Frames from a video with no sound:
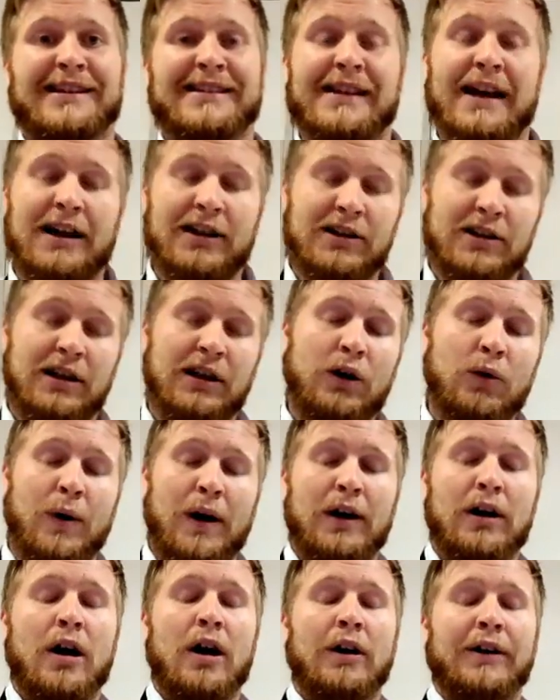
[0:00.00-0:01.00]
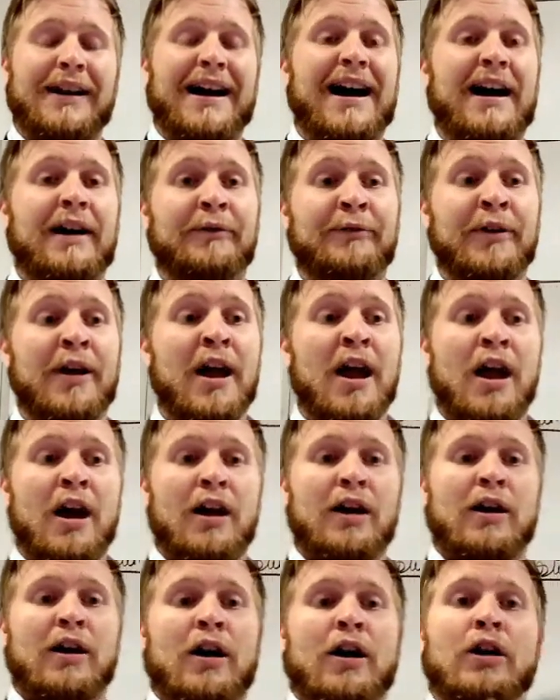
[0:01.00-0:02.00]
It's actually quite hard to have
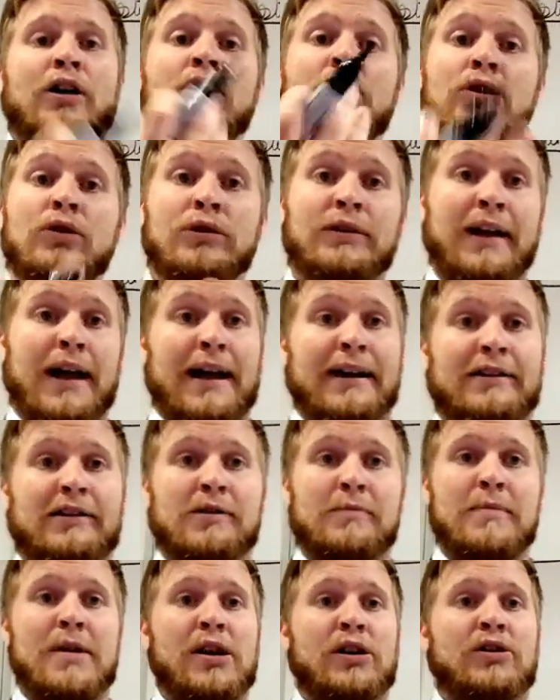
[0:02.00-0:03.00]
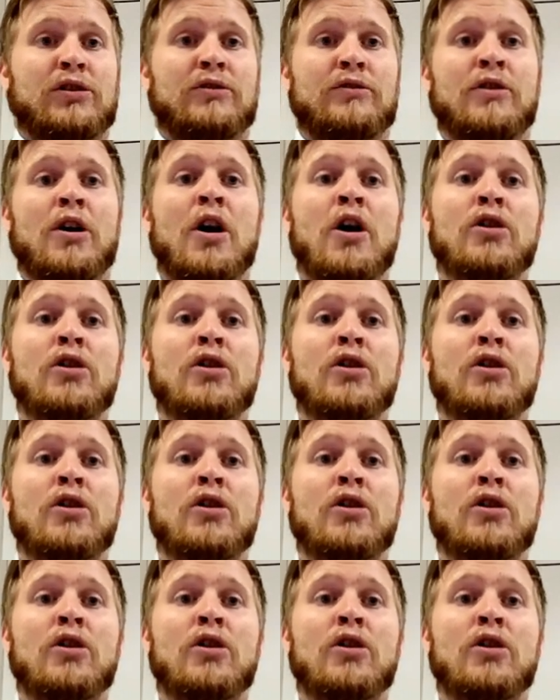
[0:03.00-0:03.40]
a good estimation.